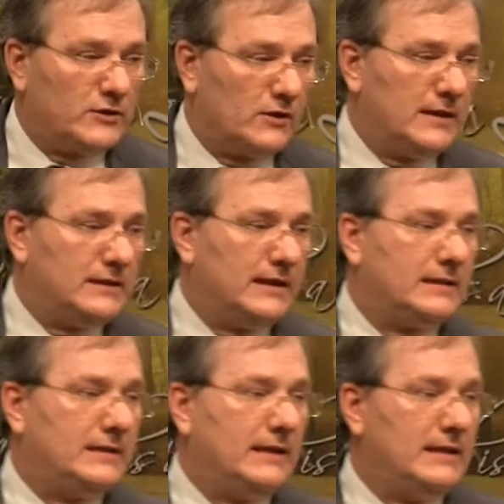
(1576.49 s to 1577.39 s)
early
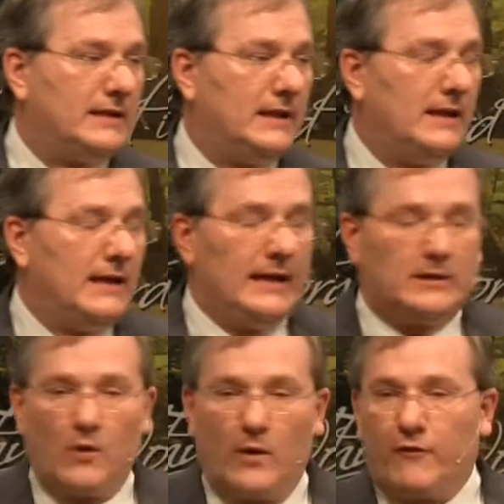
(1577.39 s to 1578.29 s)
60s, and it's
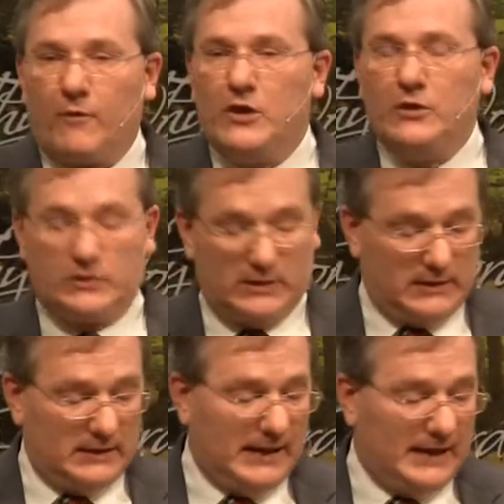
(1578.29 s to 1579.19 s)
going from Houston
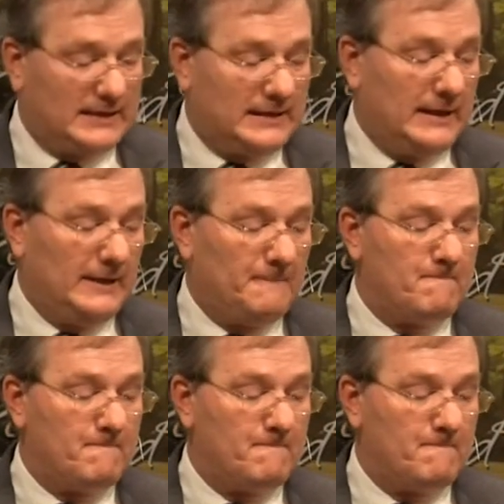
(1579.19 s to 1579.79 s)
to Tennessee.